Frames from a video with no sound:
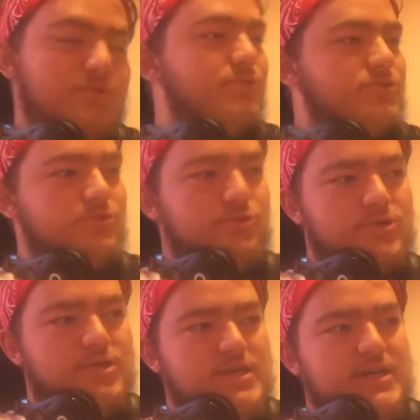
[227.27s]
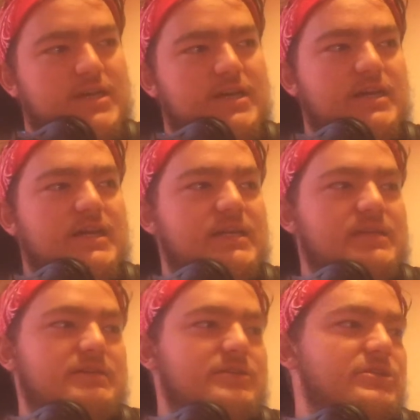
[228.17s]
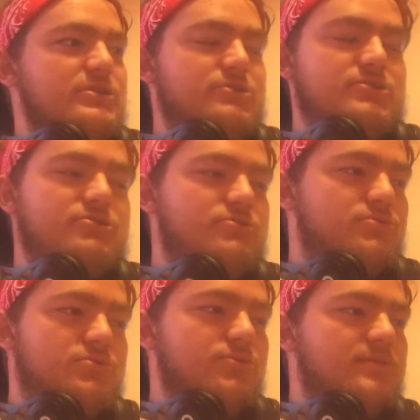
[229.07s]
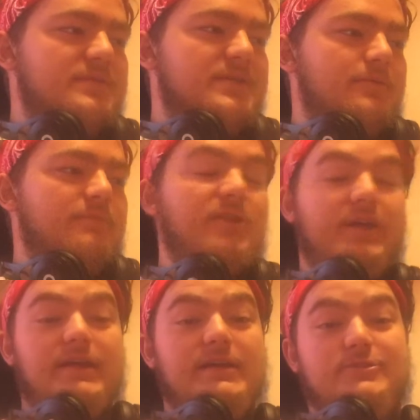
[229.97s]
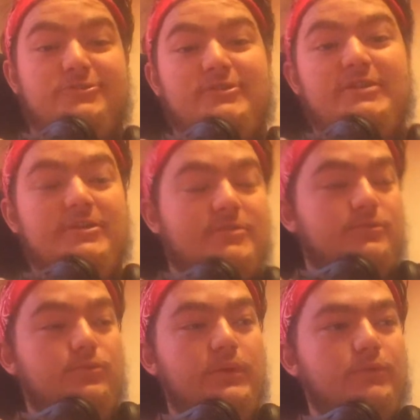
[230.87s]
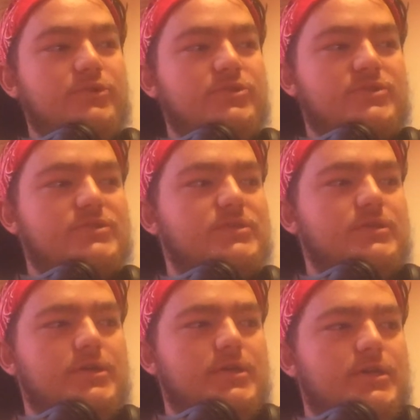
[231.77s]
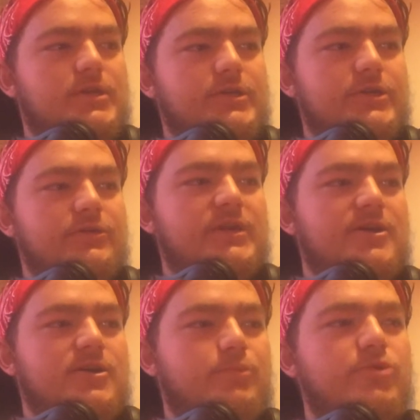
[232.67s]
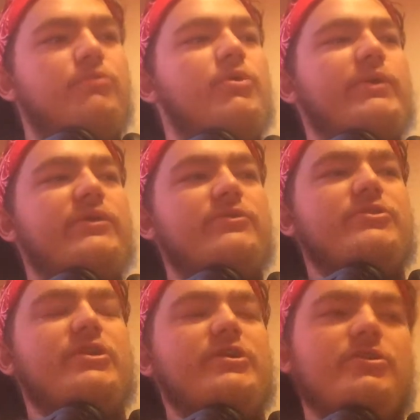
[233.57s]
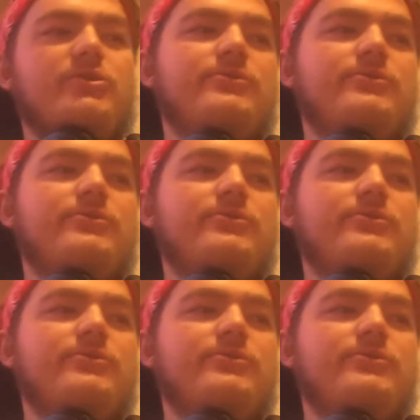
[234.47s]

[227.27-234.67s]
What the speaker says: talk to, and you know, just talk all the time with. Like in Australia, we would just. You know, get up. Oh, what are we doing today? I